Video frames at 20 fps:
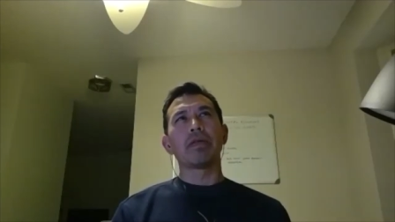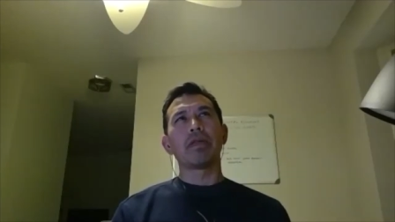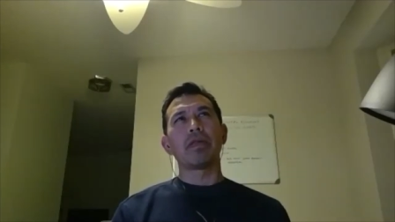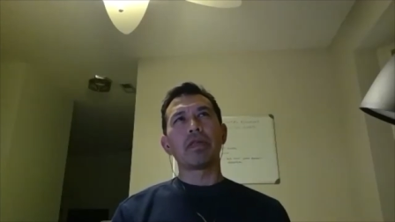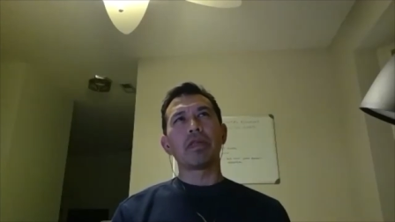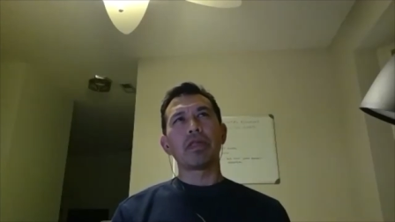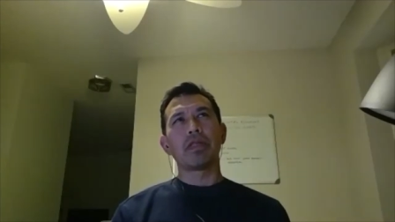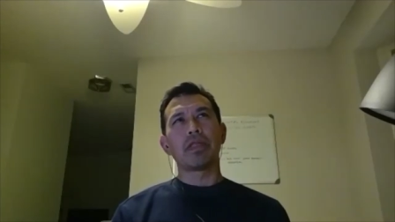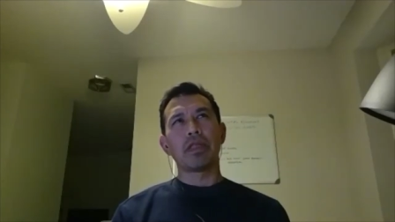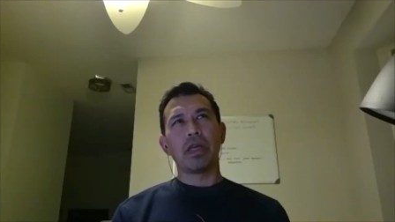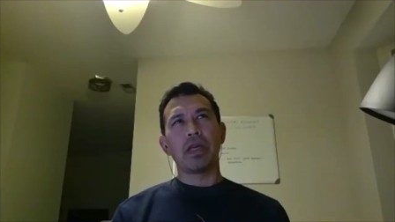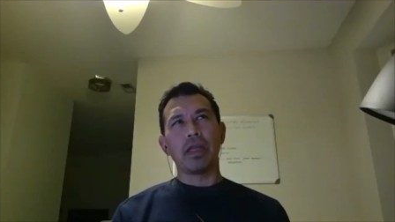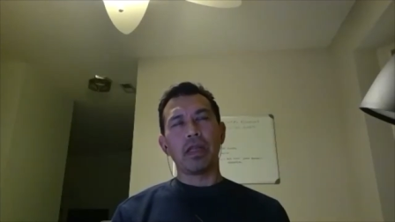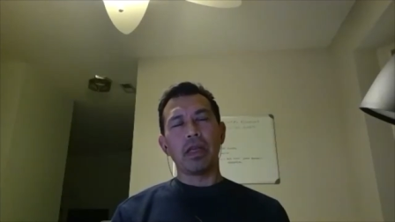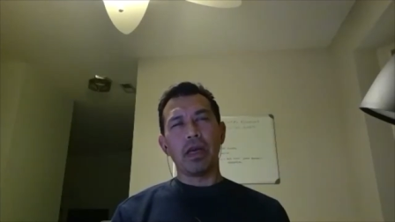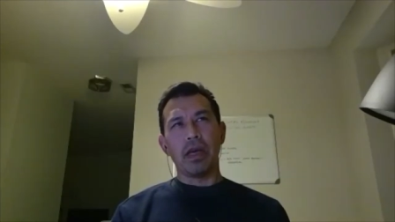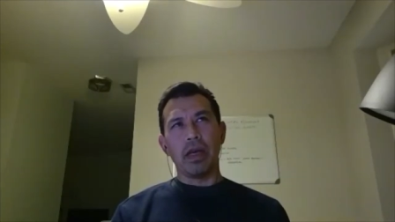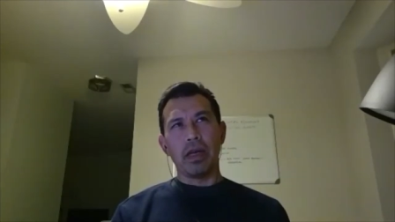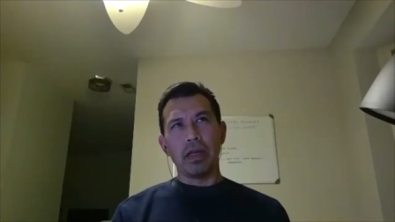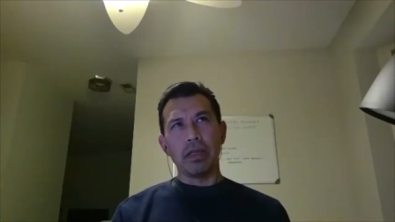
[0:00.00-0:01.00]
you could say
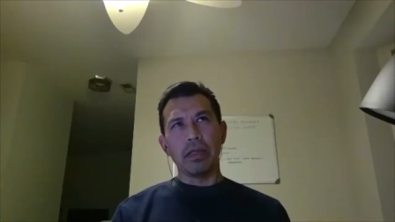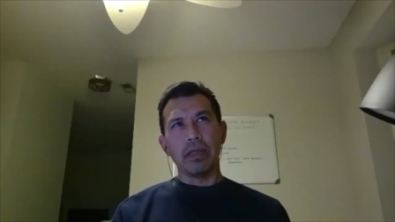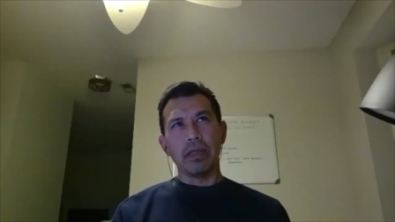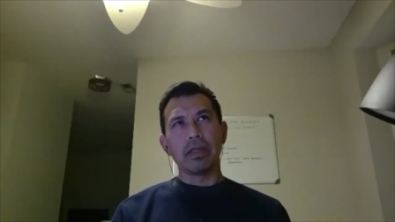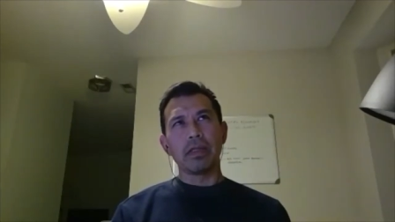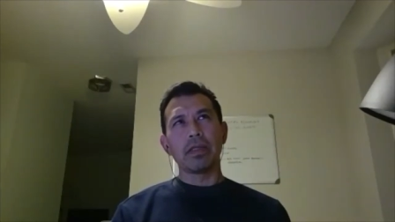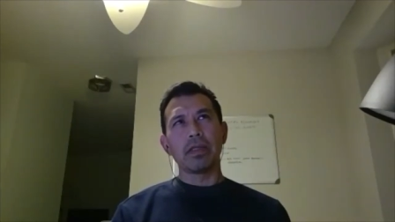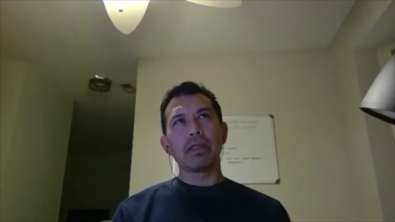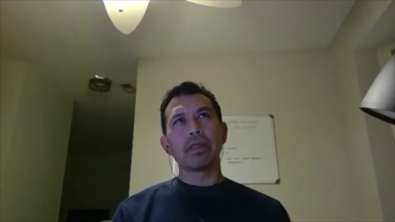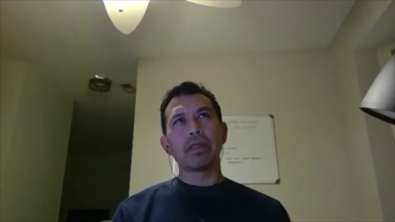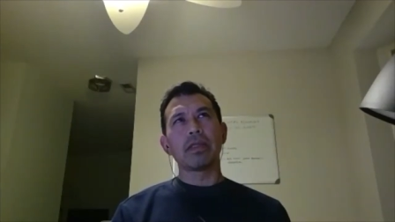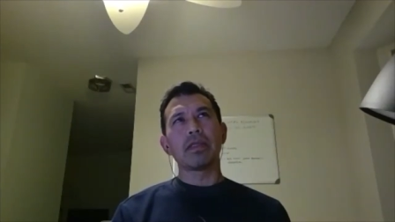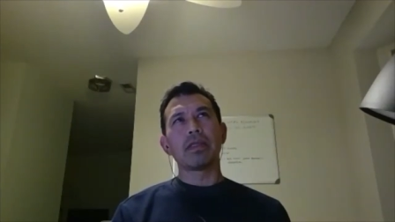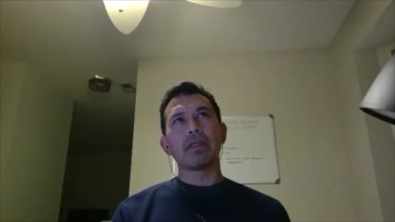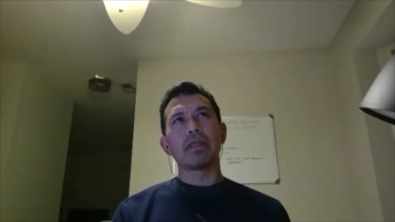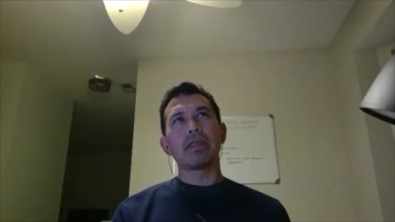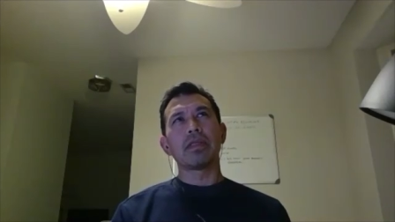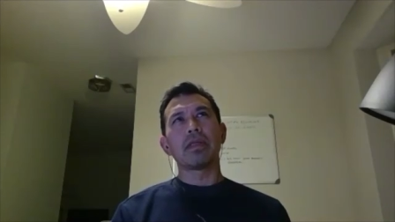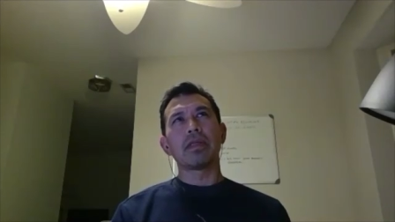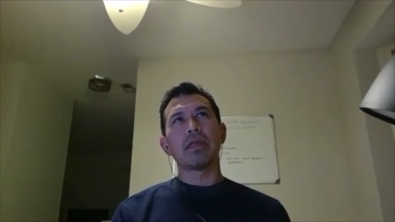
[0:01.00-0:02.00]
that.
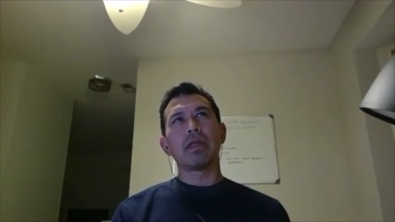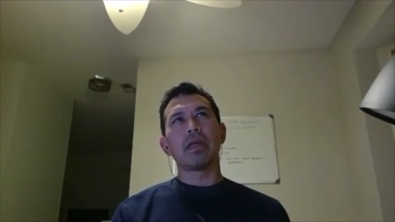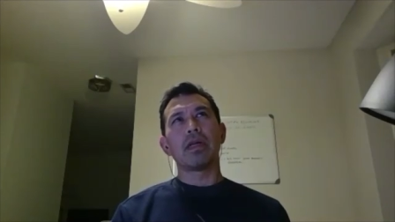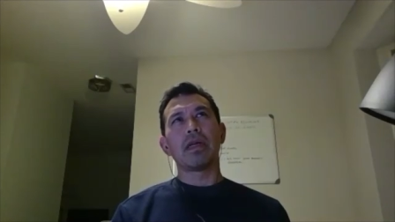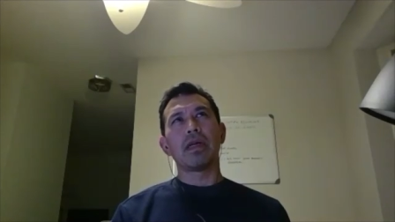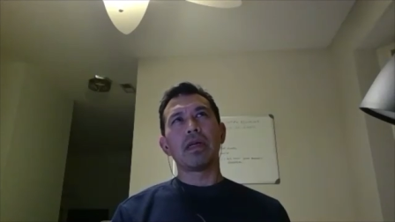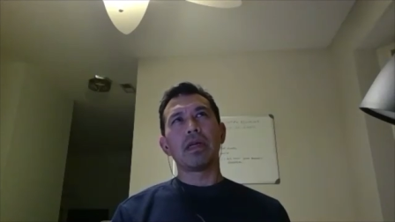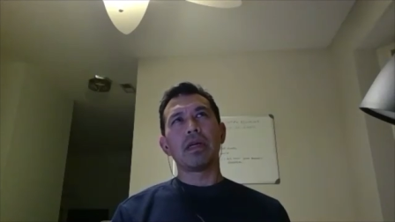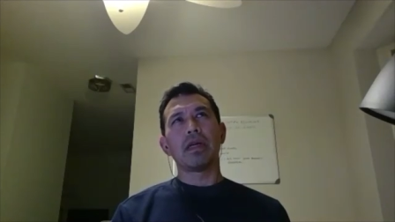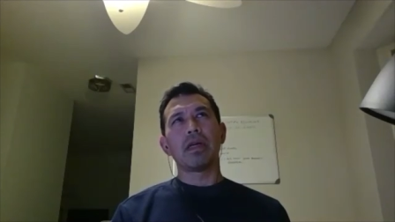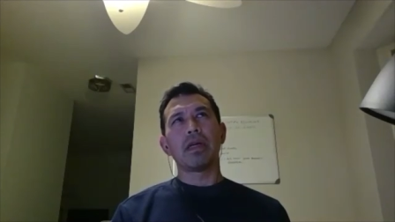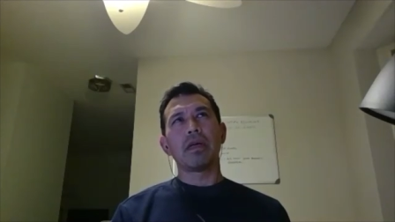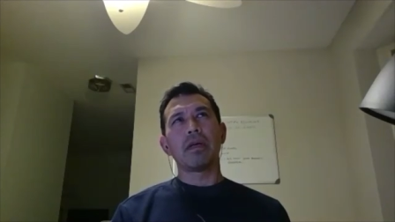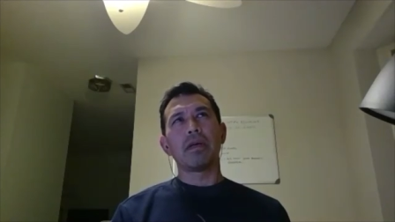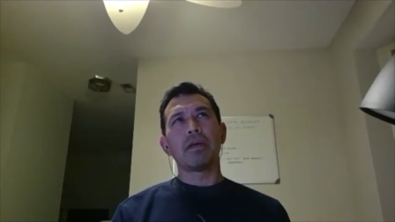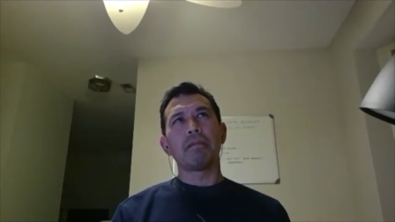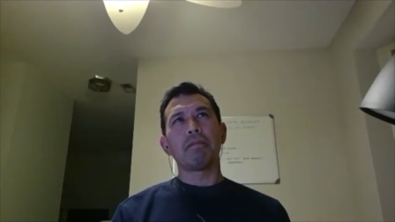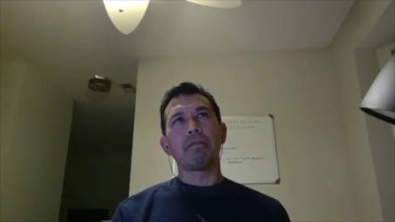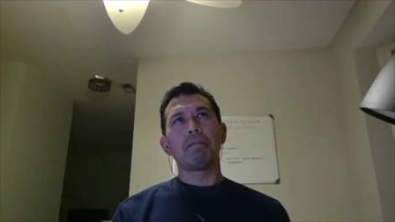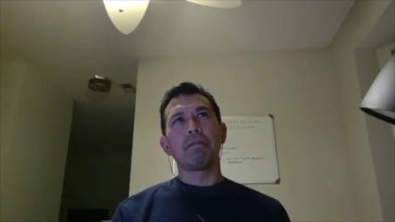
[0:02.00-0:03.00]

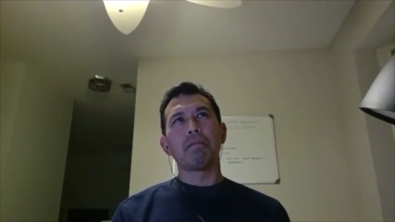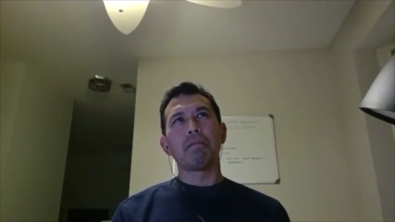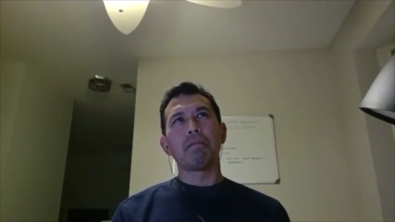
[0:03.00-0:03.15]
Um,